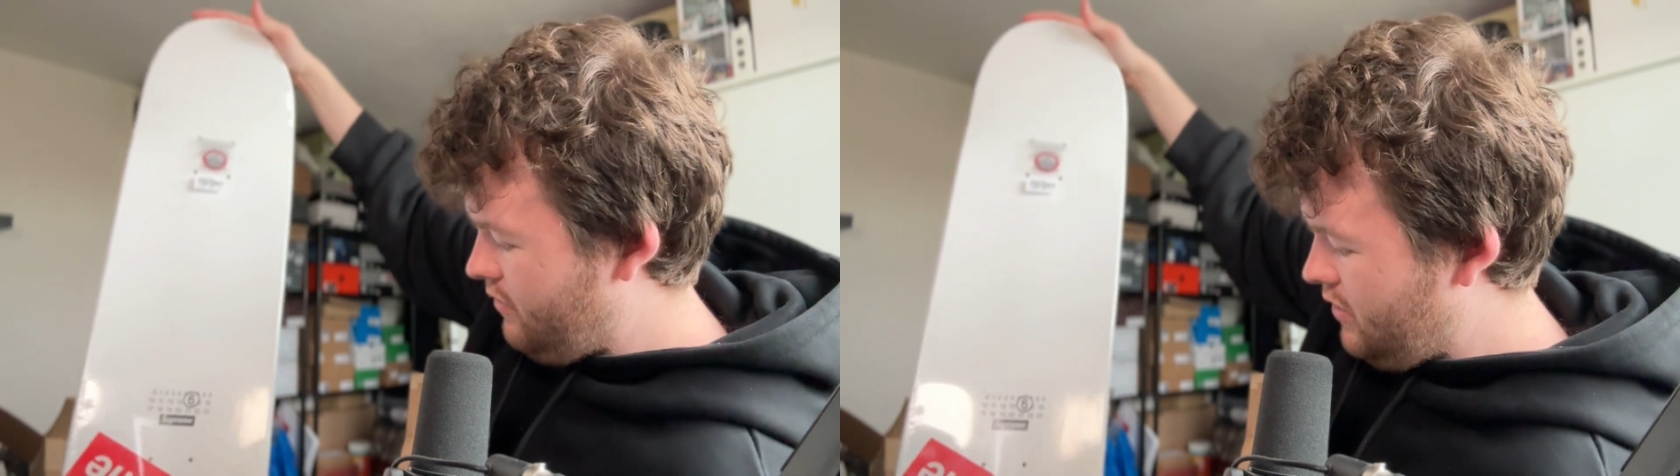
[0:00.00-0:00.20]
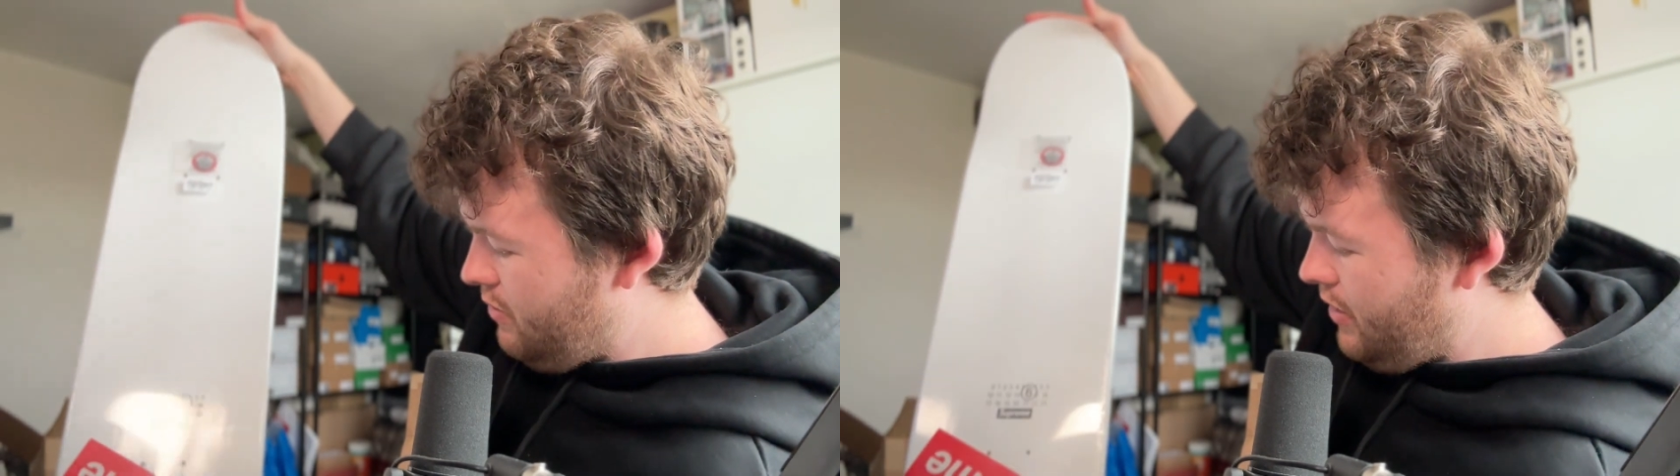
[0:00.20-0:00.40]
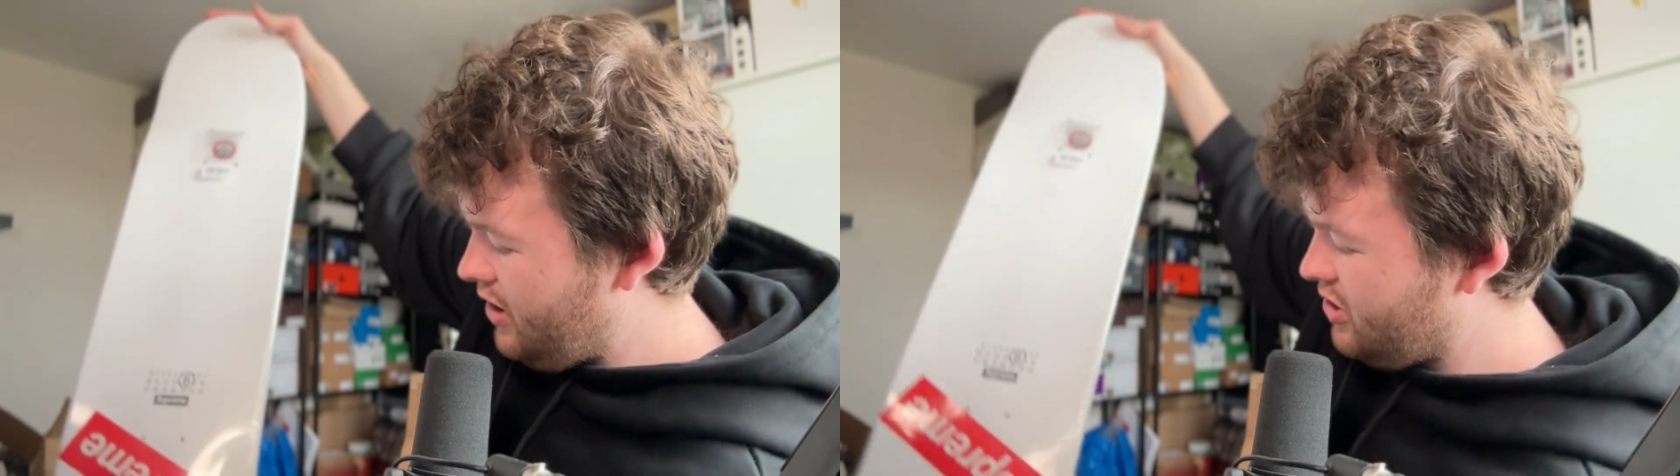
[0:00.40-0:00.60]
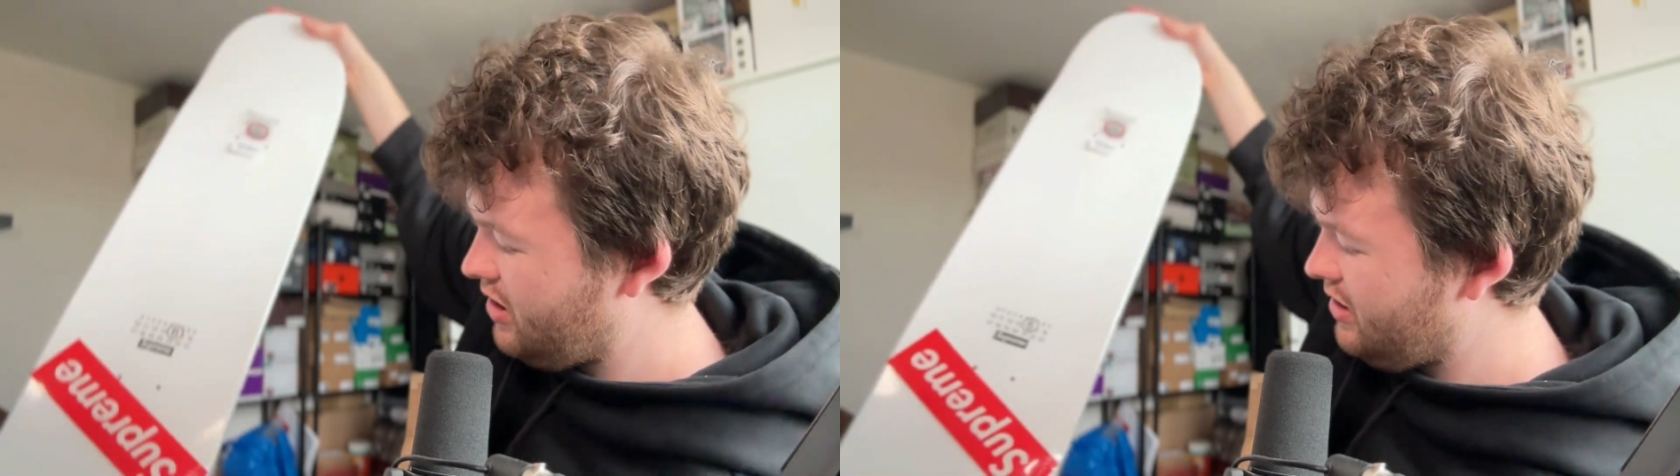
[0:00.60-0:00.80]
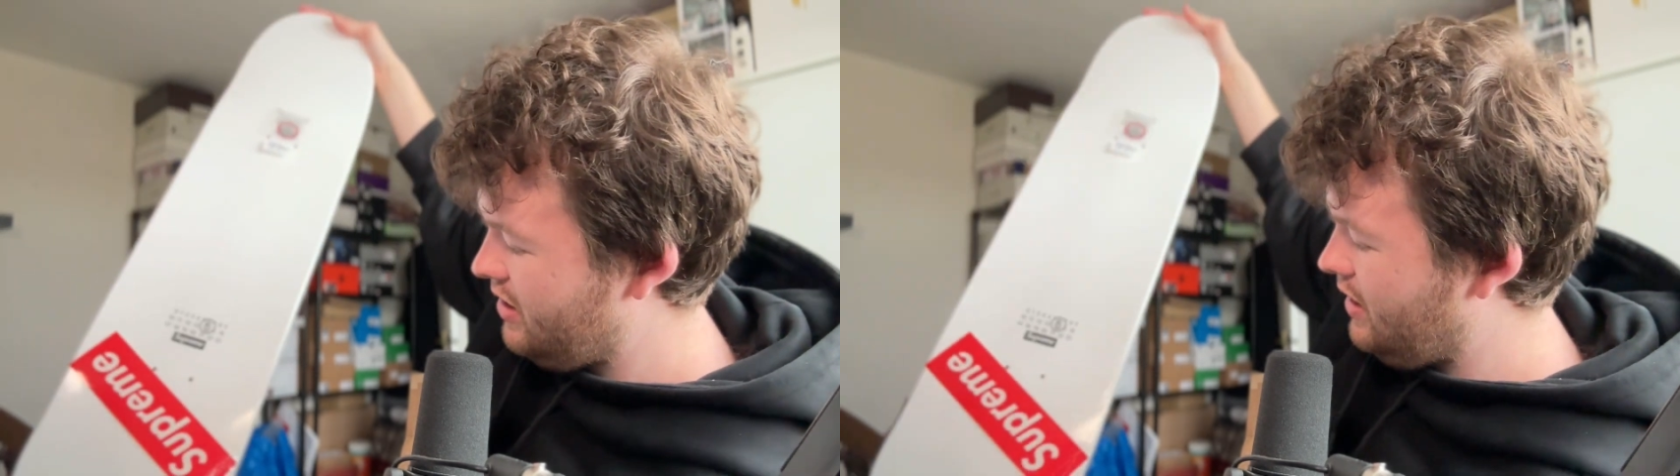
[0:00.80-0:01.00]

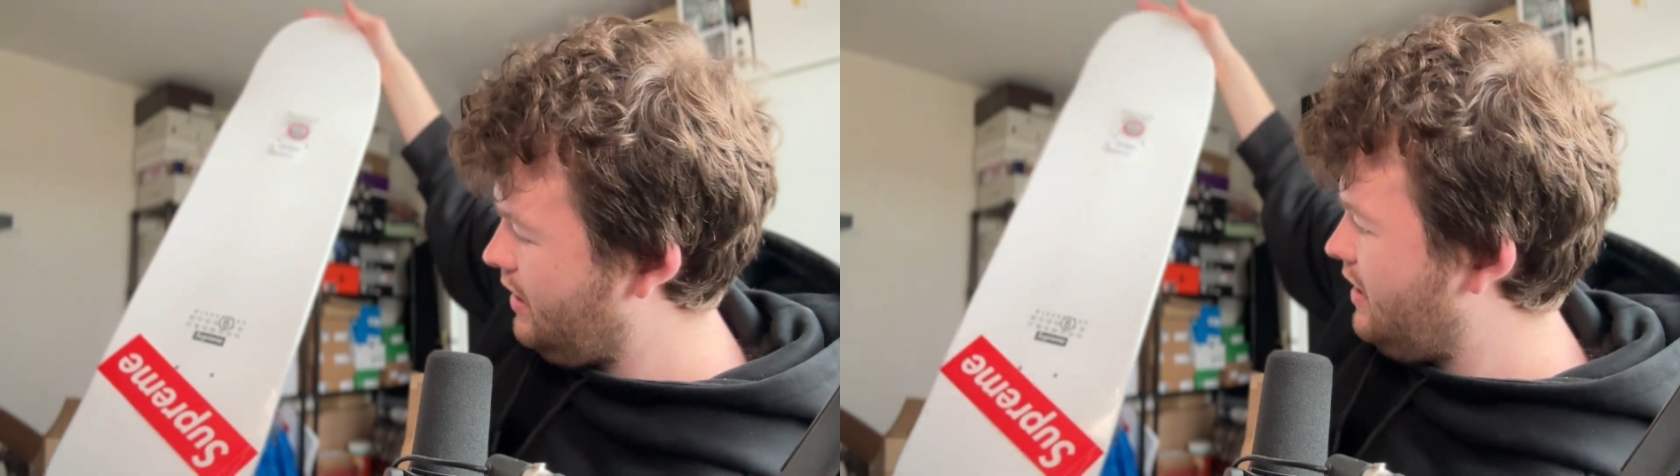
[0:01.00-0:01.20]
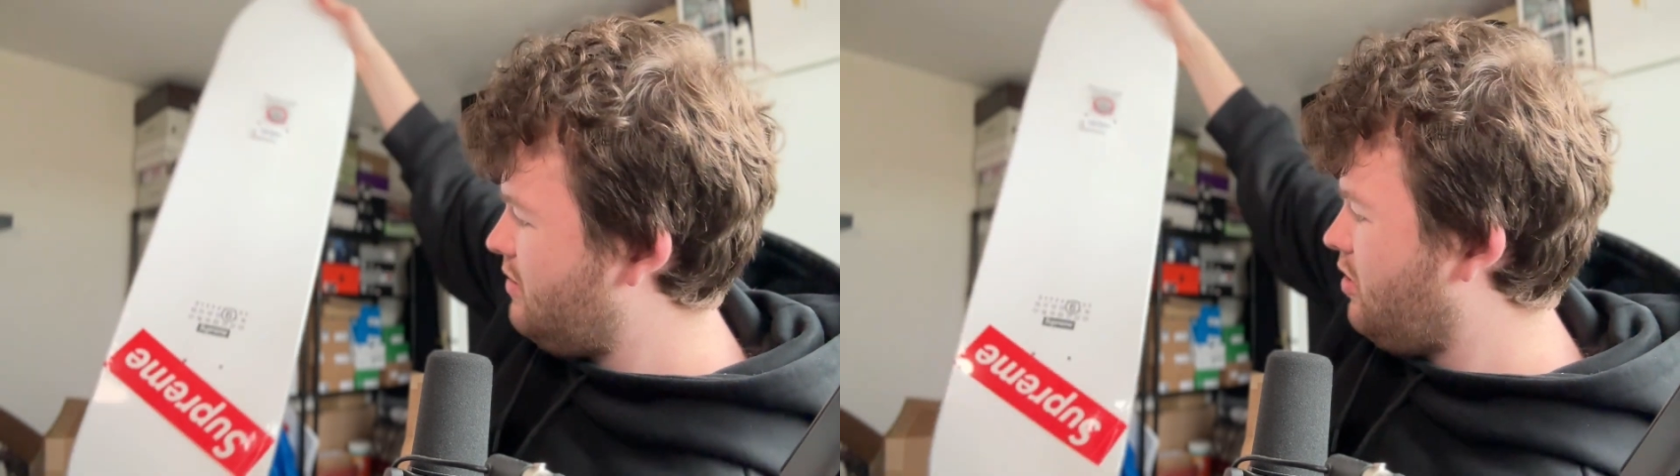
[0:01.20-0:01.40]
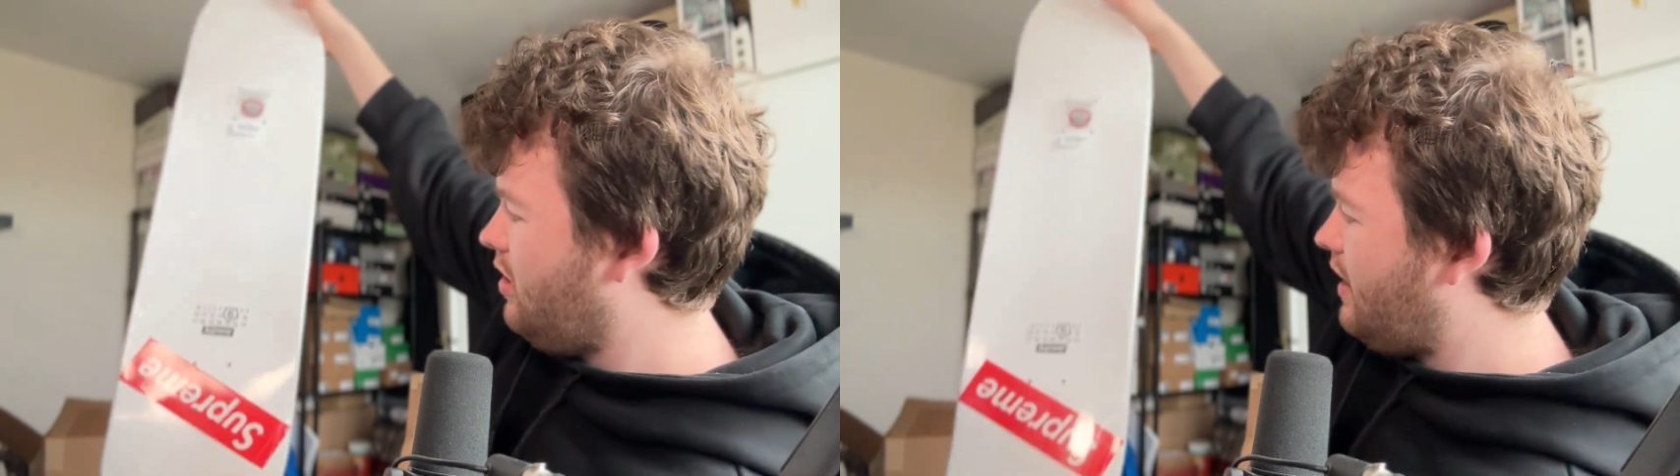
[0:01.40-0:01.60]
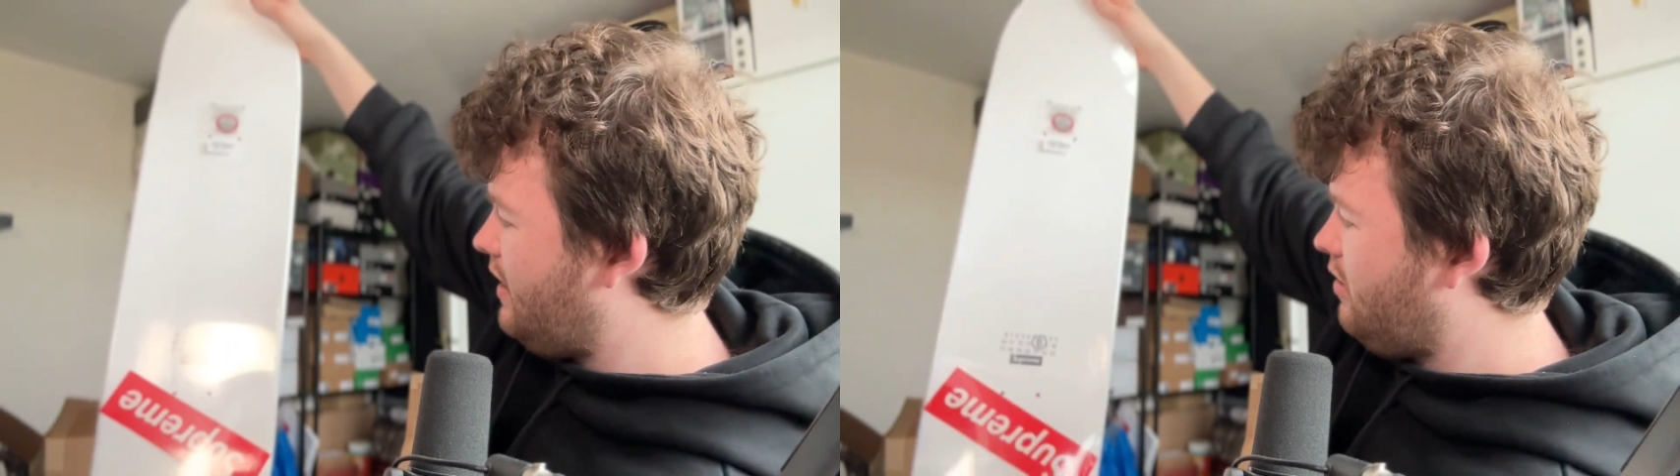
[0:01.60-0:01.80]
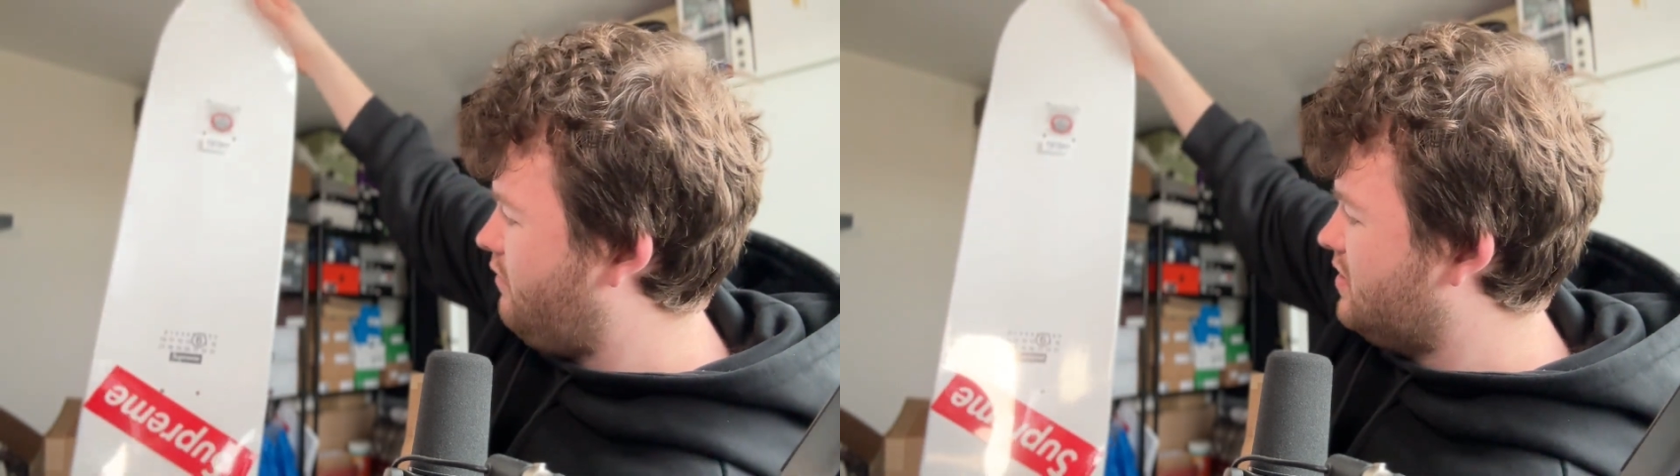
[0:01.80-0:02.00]
Margiela label
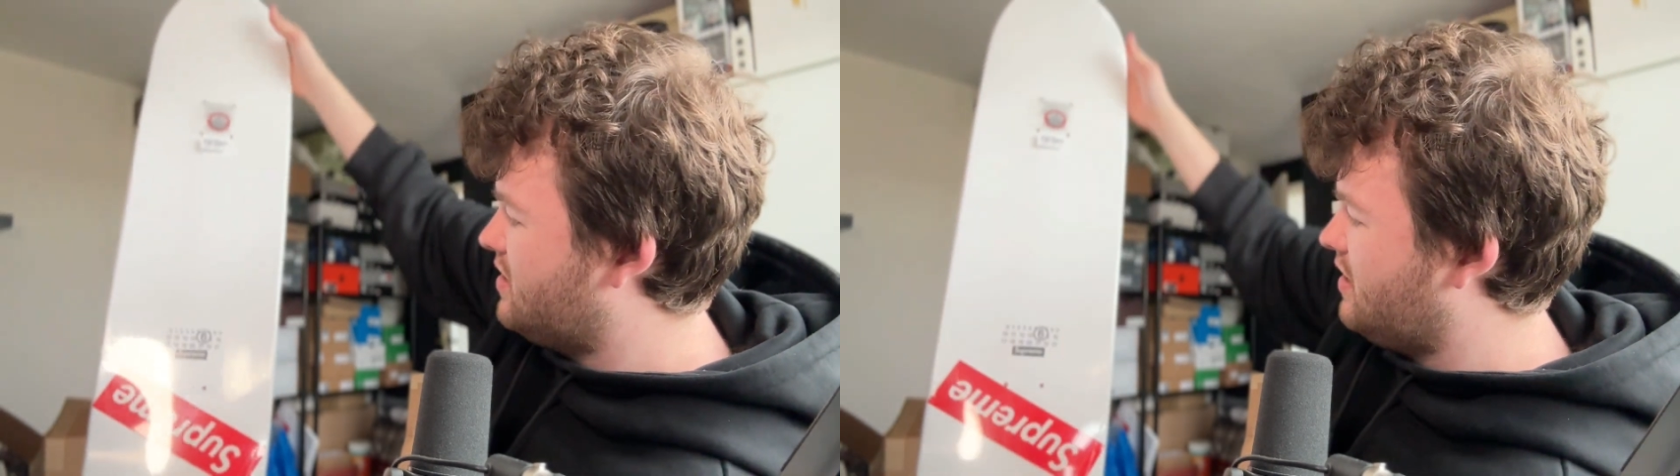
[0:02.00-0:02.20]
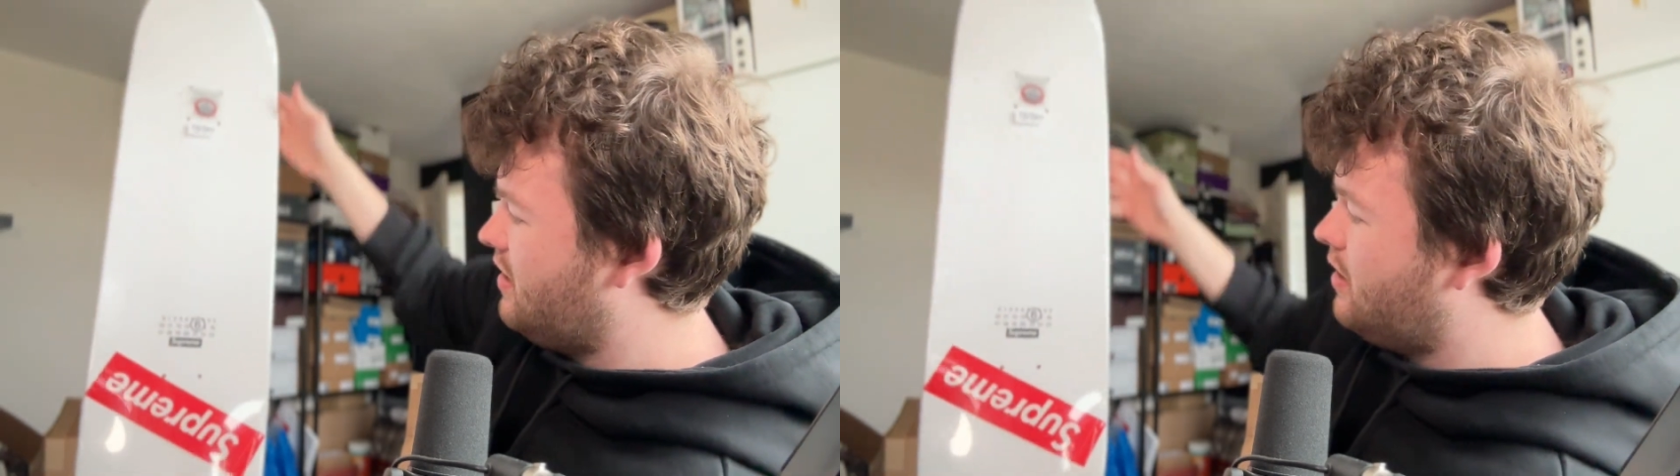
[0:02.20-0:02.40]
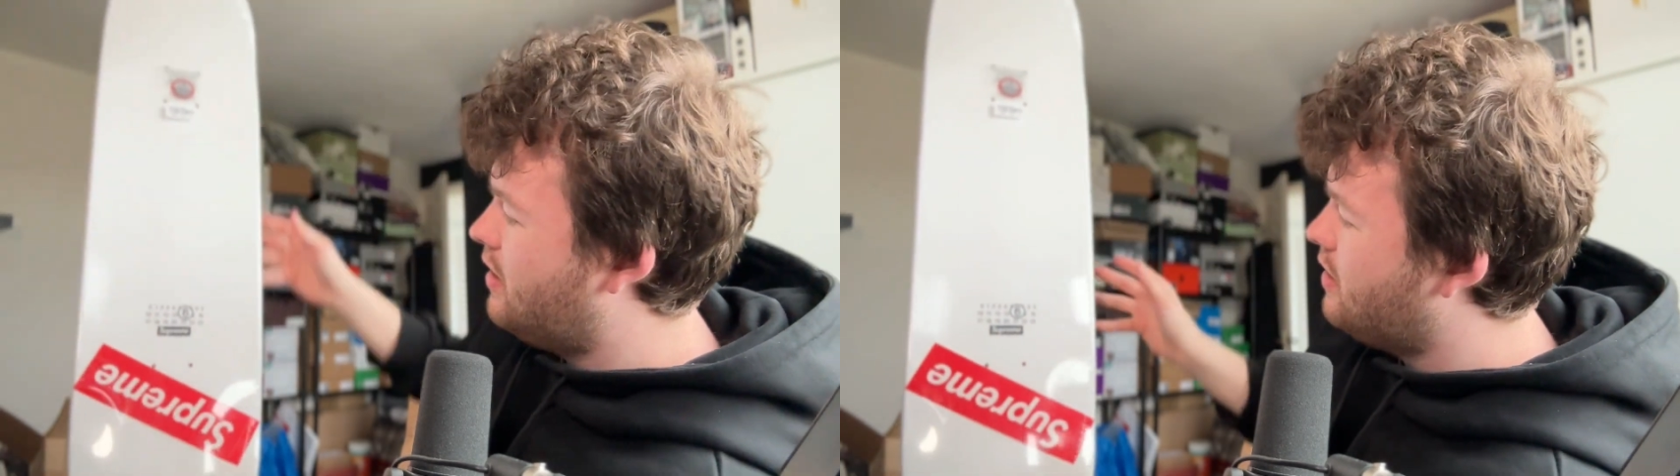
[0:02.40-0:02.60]
and obviously